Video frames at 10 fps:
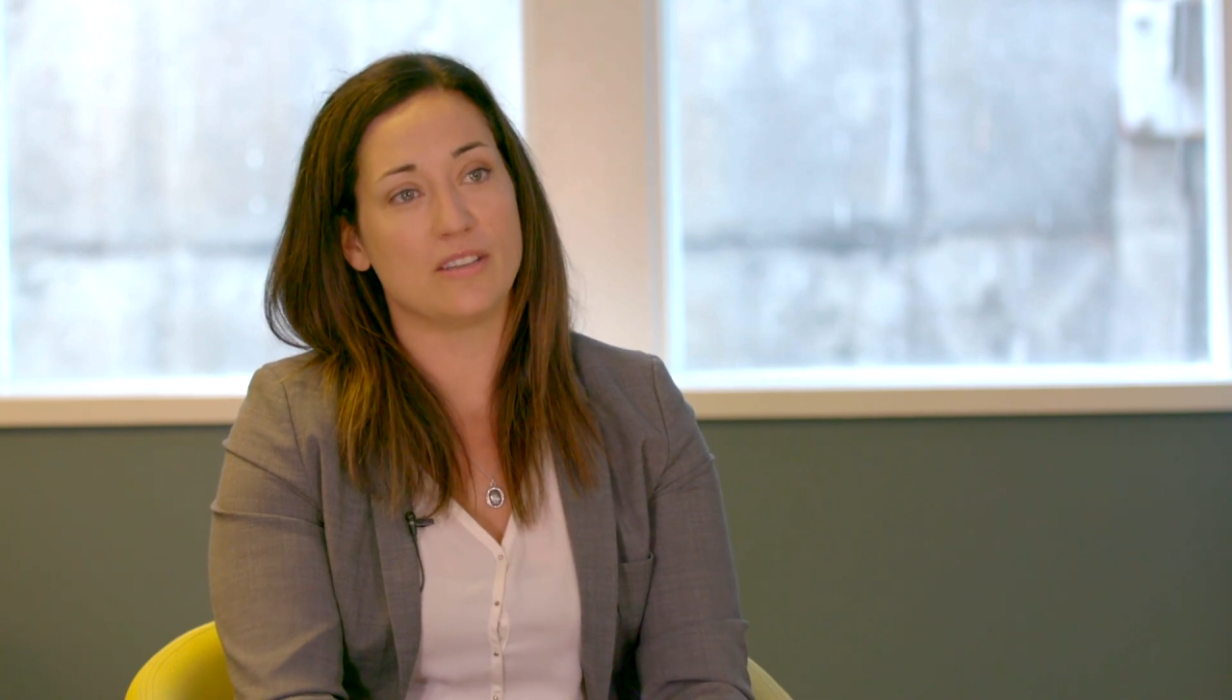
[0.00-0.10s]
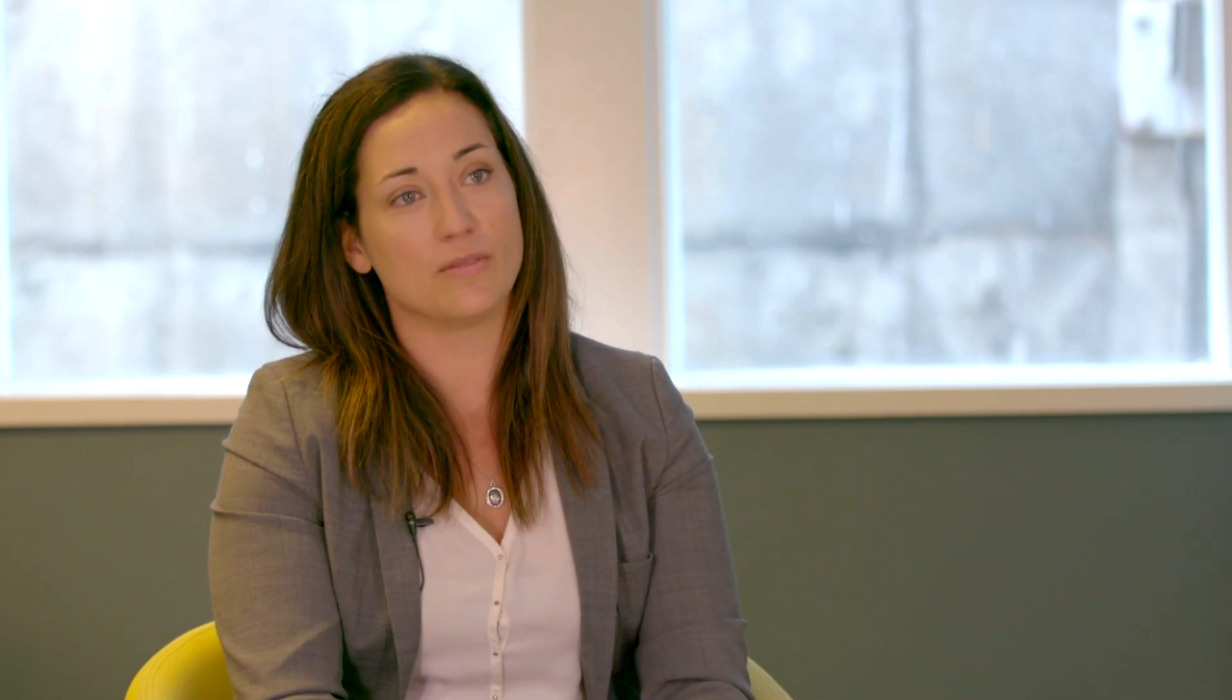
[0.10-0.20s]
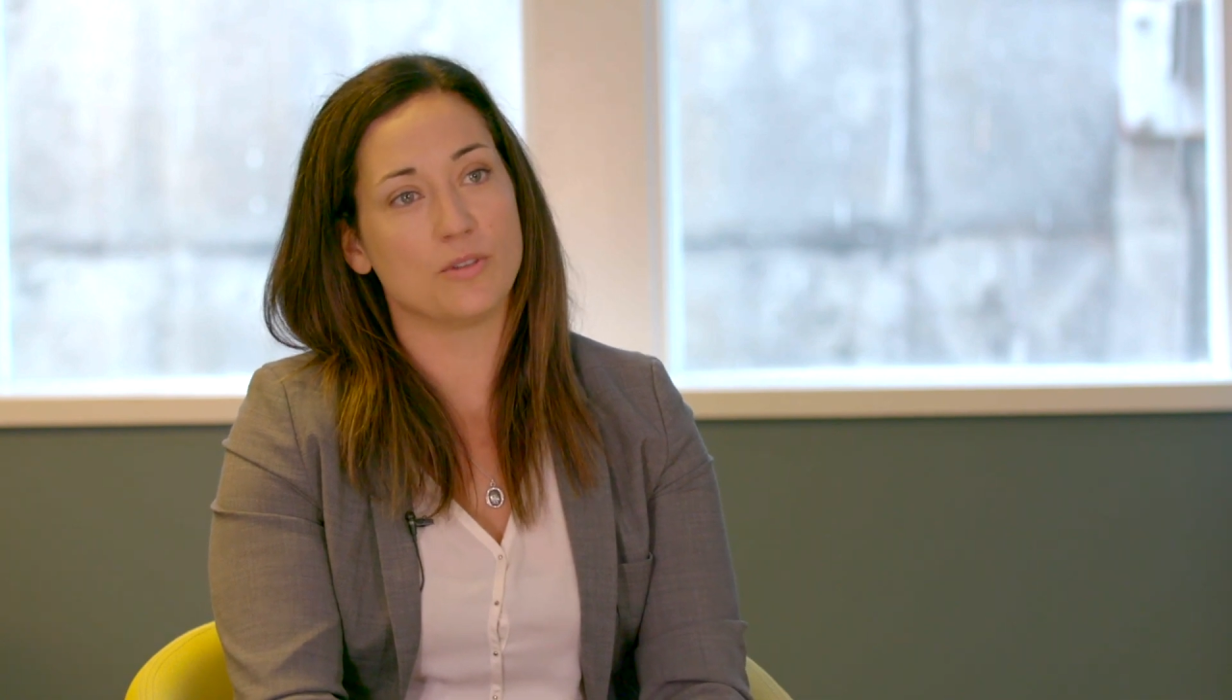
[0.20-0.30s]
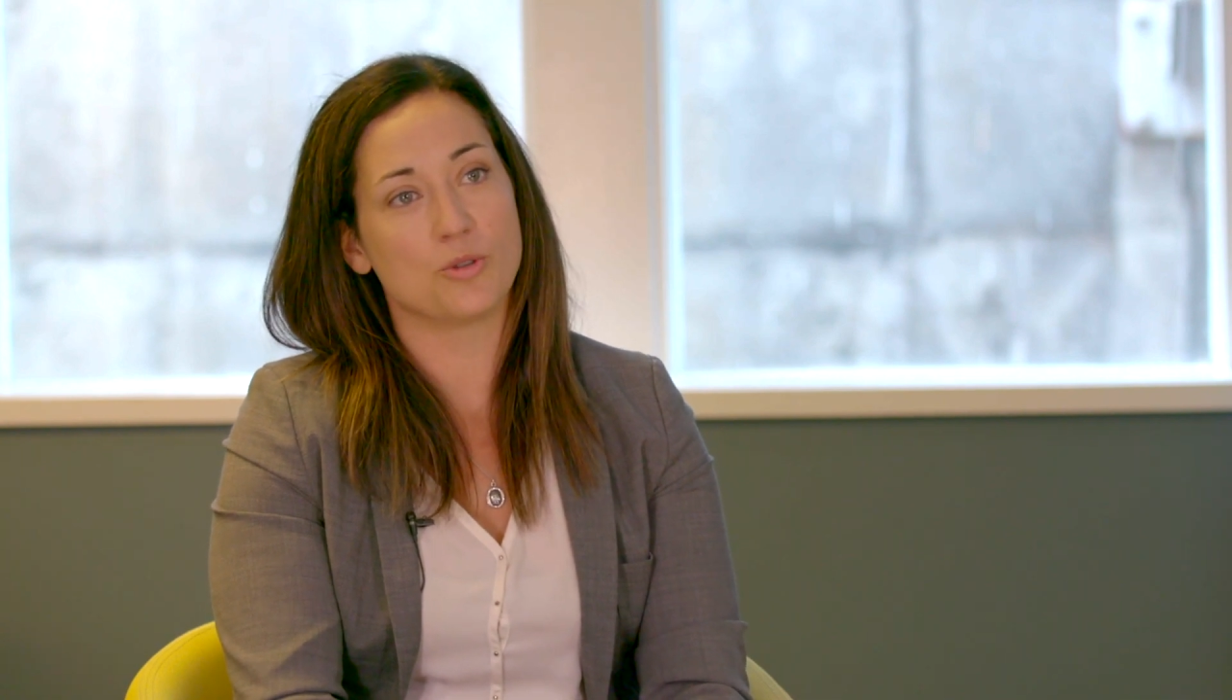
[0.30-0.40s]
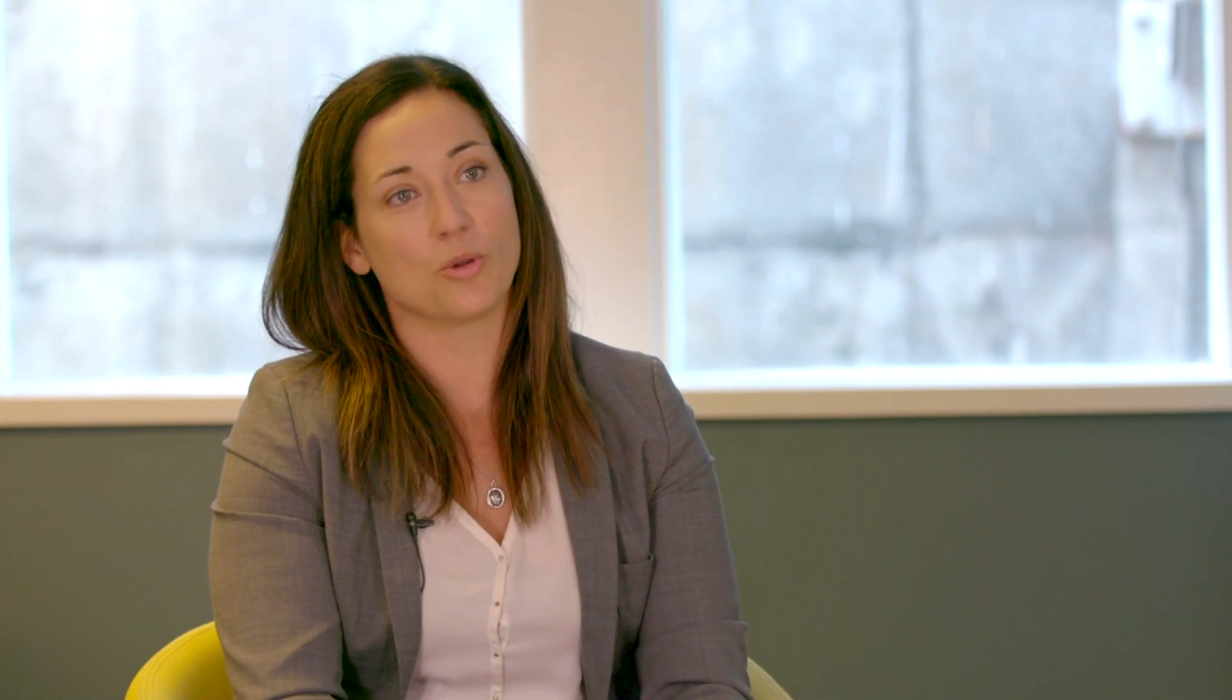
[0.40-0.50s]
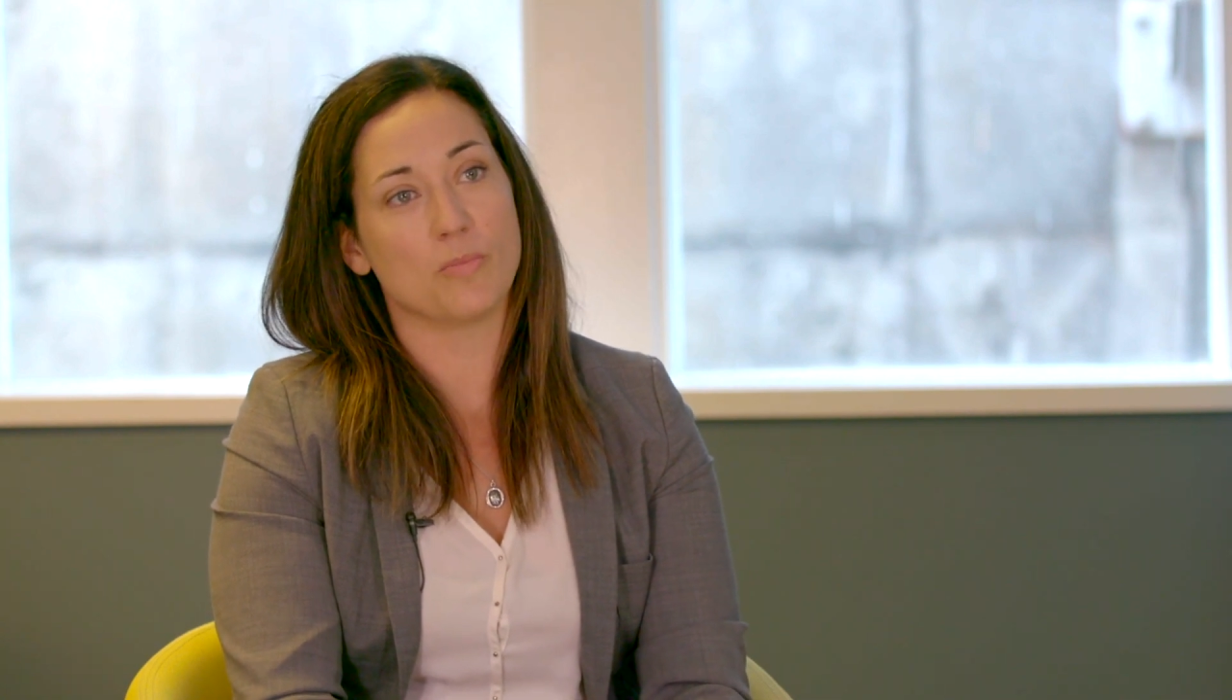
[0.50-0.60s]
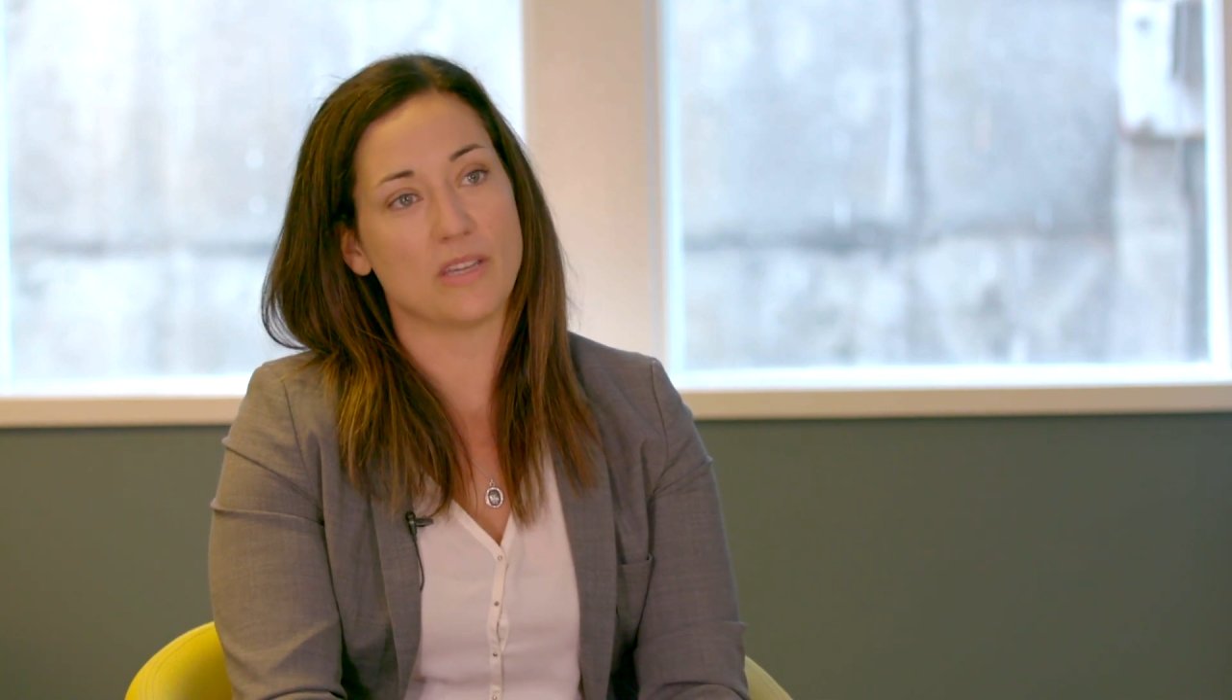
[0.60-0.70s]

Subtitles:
individual